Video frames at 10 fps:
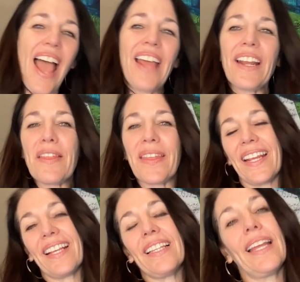And I
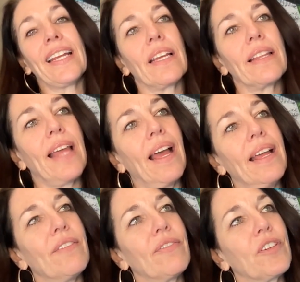think like
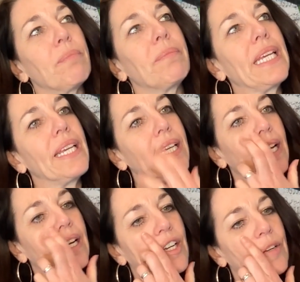that for me,
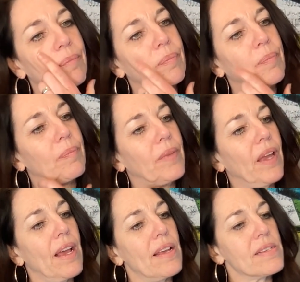
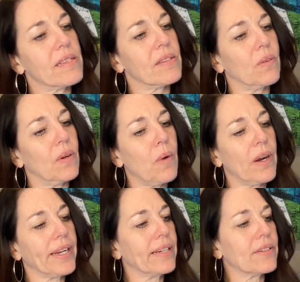as
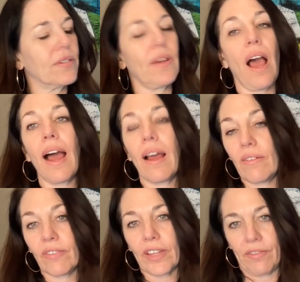wanting to
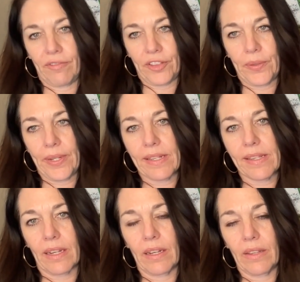have
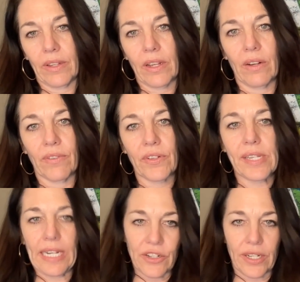influence on the
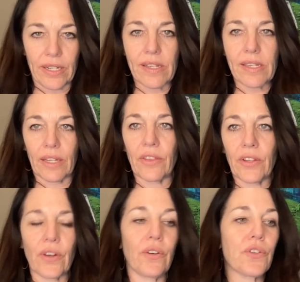conversations in
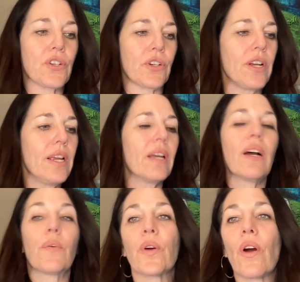the culture,
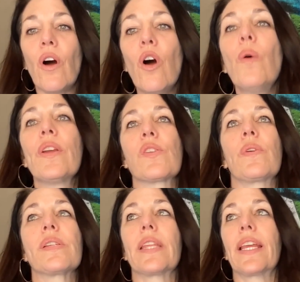we're always
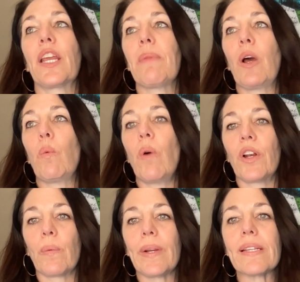thinking about
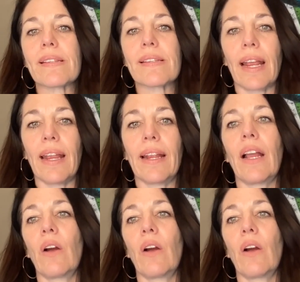what are we saying?